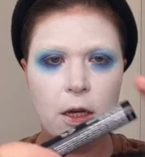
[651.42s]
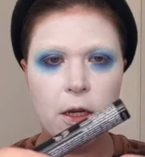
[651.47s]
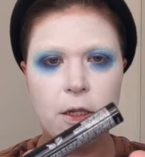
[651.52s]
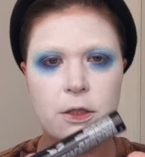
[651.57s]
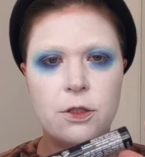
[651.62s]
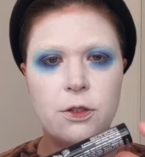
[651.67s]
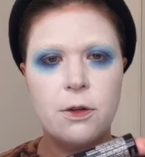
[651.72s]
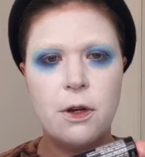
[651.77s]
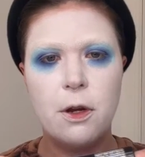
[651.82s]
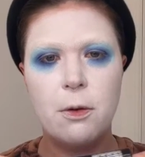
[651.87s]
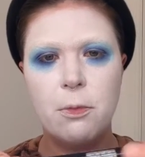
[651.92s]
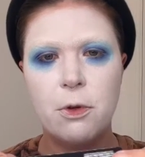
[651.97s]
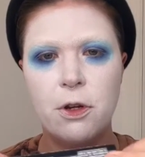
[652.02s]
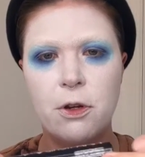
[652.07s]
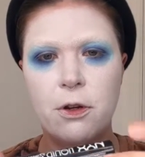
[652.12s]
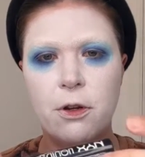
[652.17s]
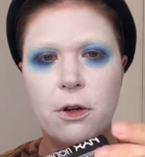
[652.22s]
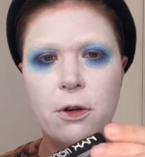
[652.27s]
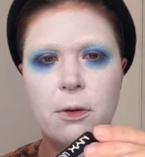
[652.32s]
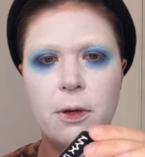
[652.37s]
So now I'm gonna
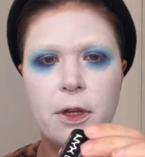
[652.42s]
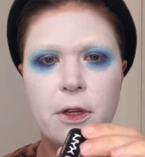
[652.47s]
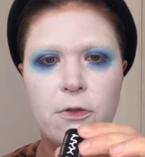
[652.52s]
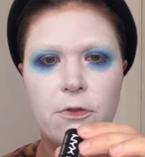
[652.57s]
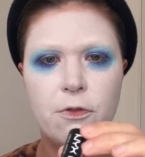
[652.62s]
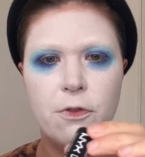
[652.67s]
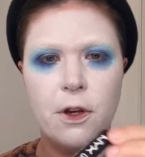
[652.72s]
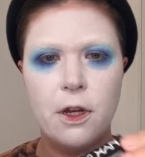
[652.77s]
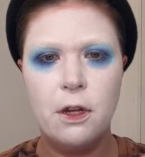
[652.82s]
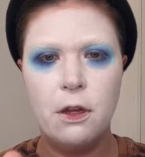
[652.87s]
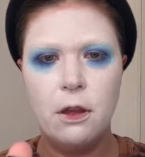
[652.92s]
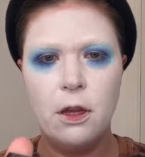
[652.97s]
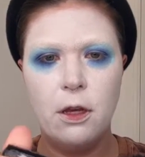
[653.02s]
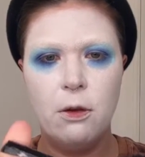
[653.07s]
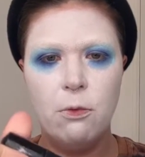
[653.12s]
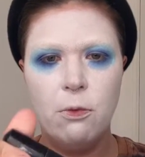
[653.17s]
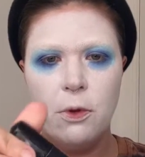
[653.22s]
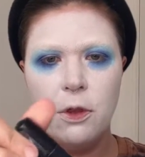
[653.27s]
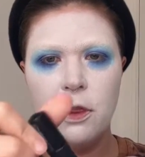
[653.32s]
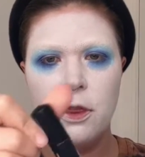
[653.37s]
go in finally
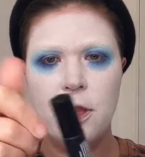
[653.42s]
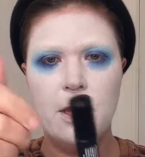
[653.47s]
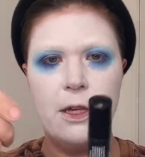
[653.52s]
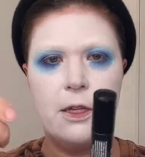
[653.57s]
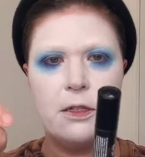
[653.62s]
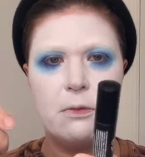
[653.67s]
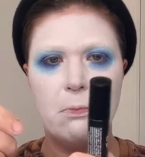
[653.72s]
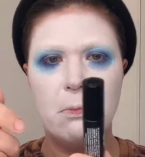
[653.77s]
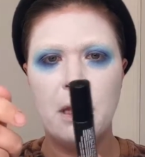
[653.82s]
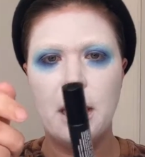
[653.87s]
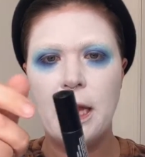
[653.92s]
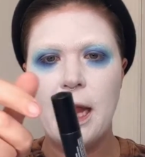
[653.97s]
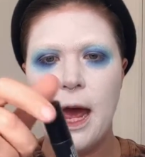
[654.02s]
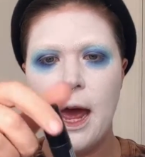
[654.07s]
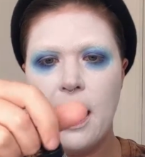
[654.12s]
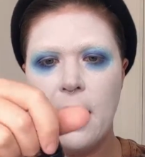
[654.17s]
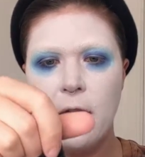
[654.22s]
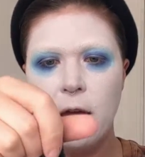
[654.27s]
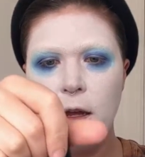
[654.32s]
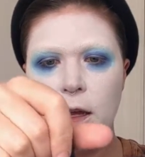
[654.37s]
with this
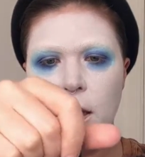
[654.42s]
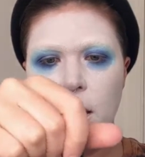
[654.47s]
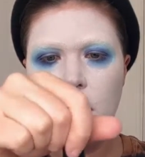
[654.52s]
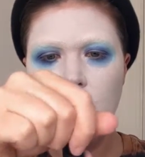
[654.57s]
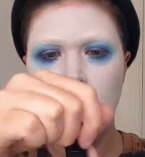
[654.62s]
black